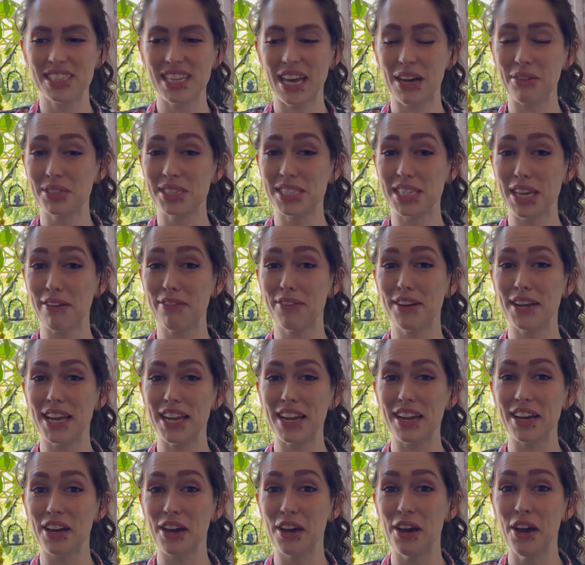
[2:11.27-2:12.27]
That was definitely
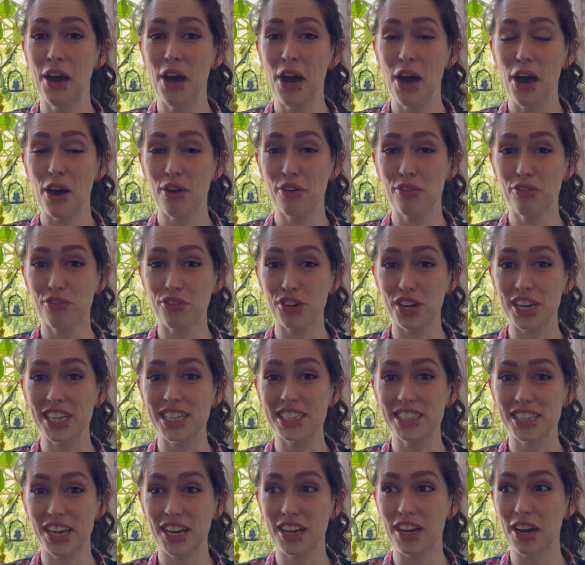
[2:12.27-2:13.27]
like a
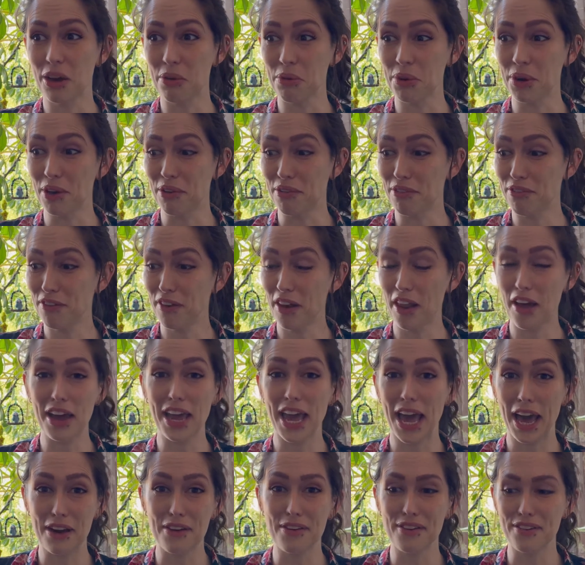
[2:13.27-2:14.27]
freeze and I want to fly
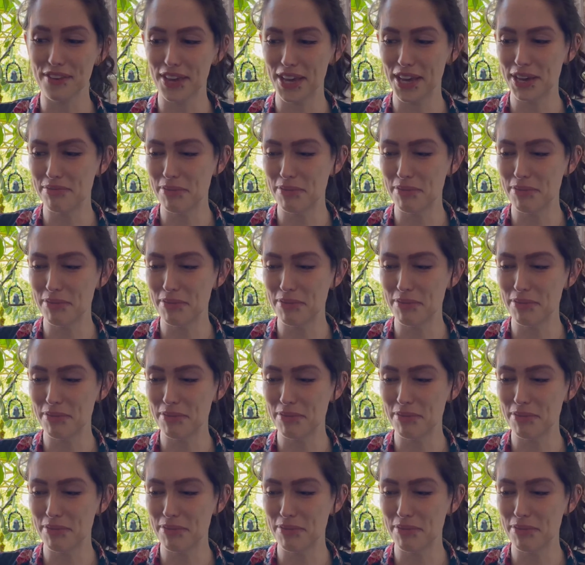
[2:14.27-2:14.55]
out of here